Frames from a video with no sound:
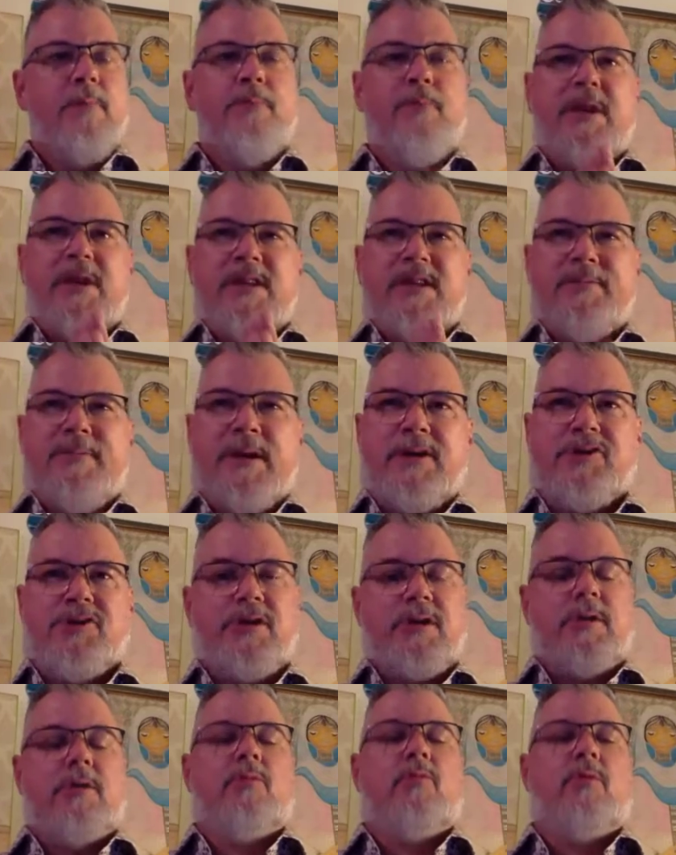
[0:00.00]
But
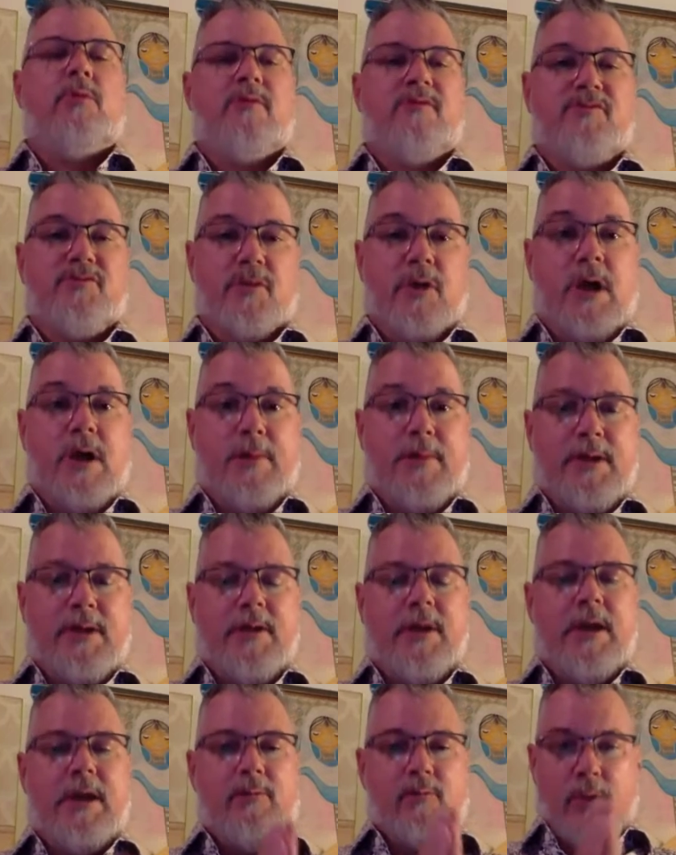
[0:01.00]
especially in the world of
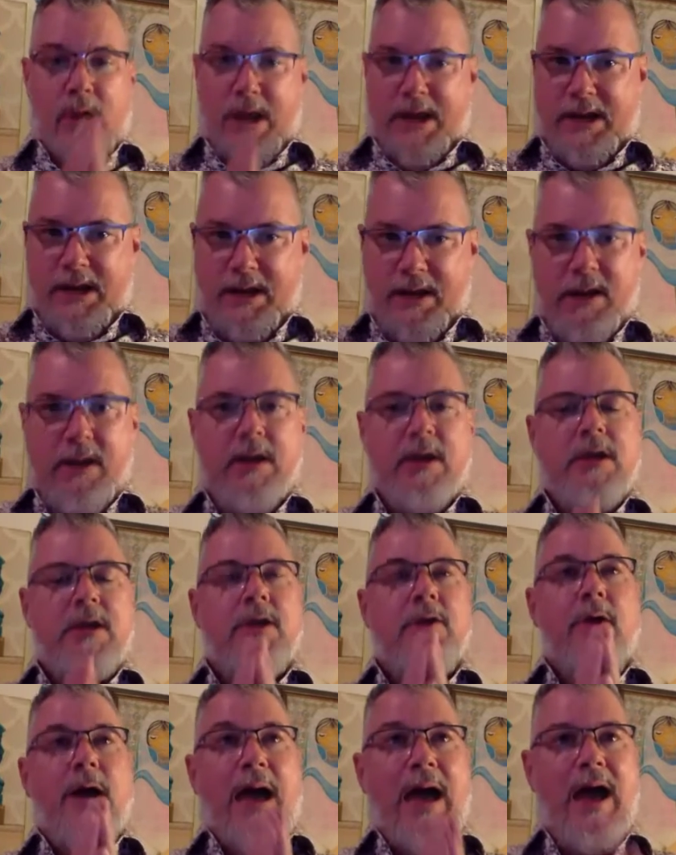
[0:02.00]
drama and writing,
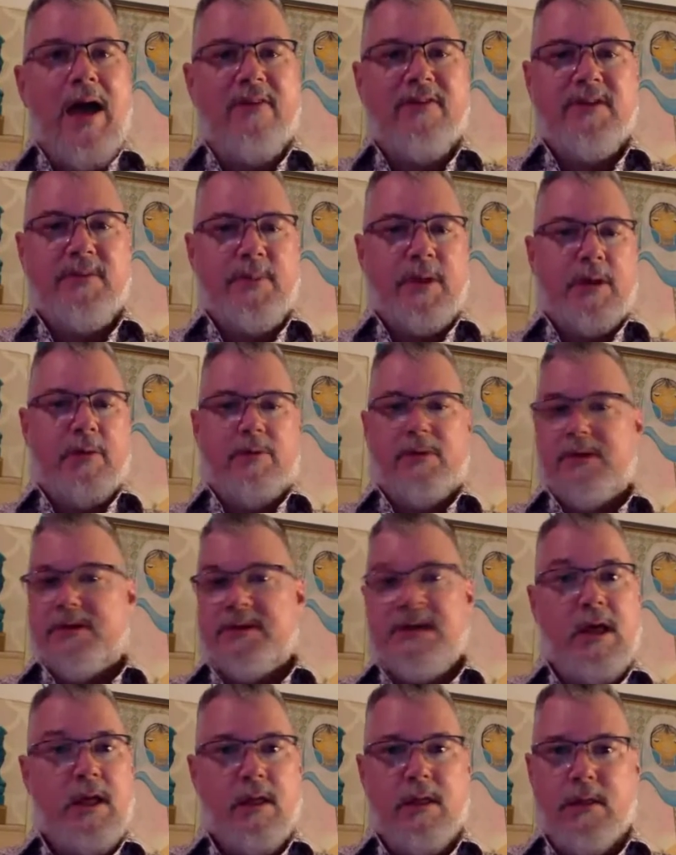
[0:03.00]
you have to be able to
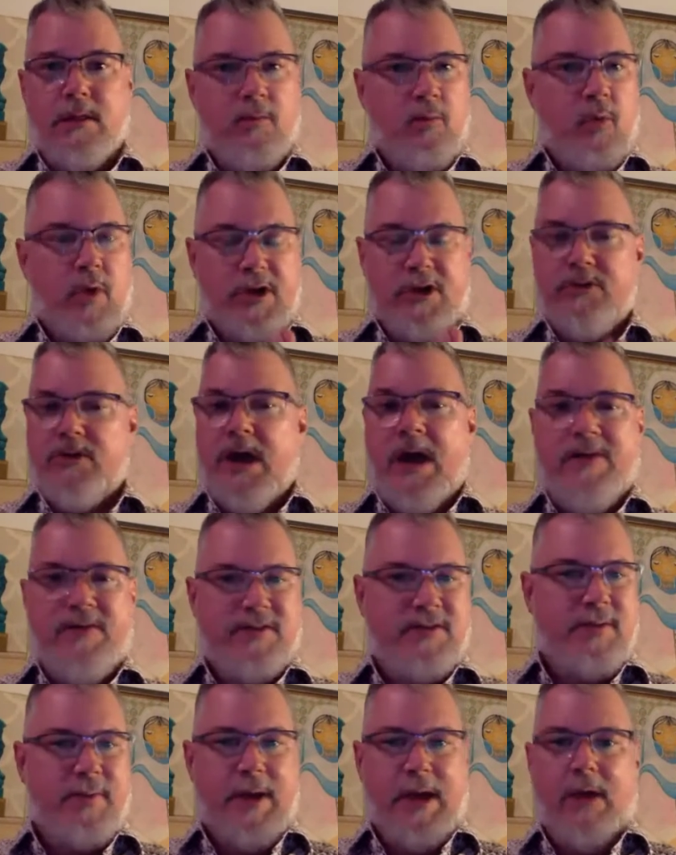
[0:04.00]
tell what your
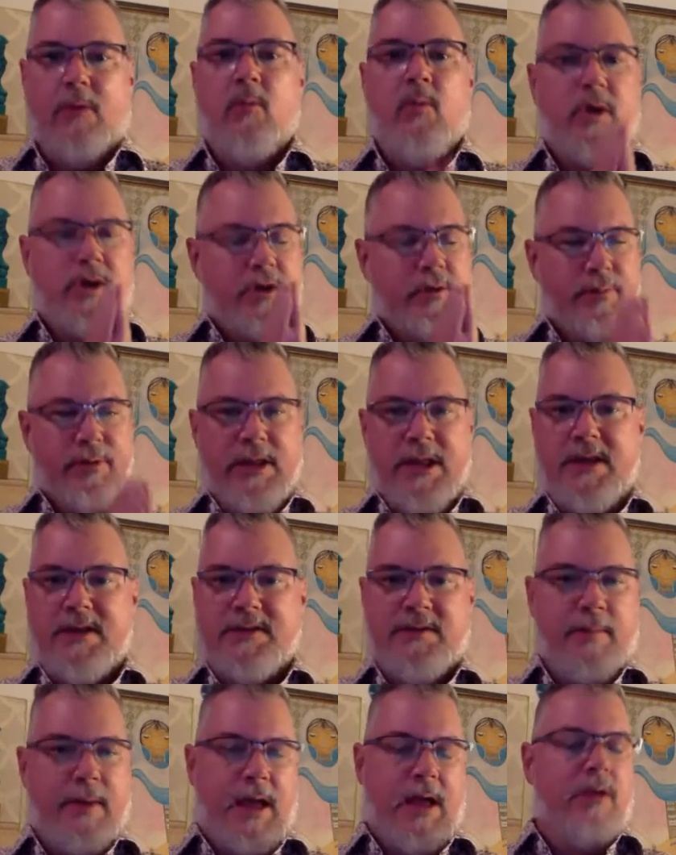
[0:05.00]
novel's about, what your
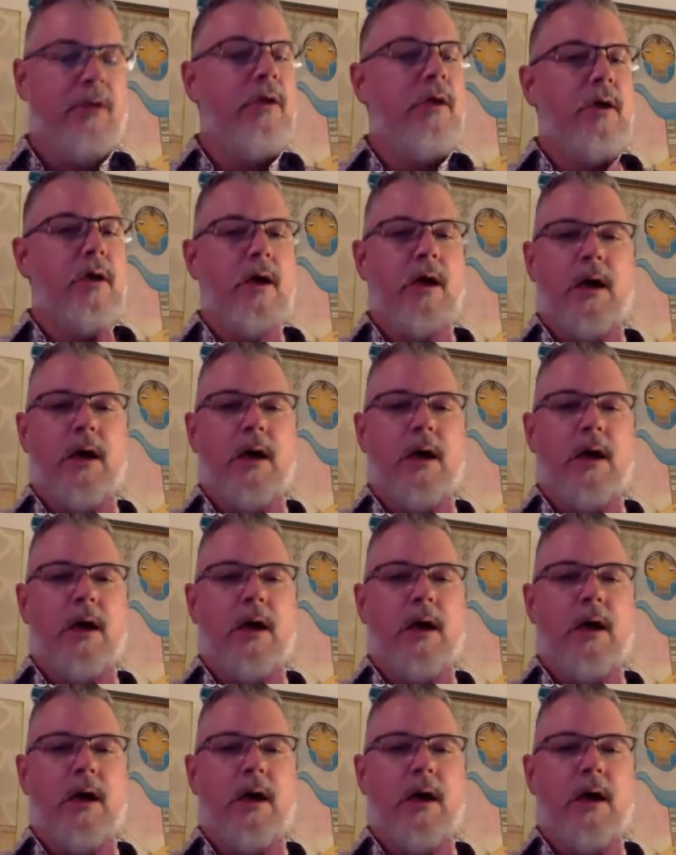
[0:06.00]
play's about.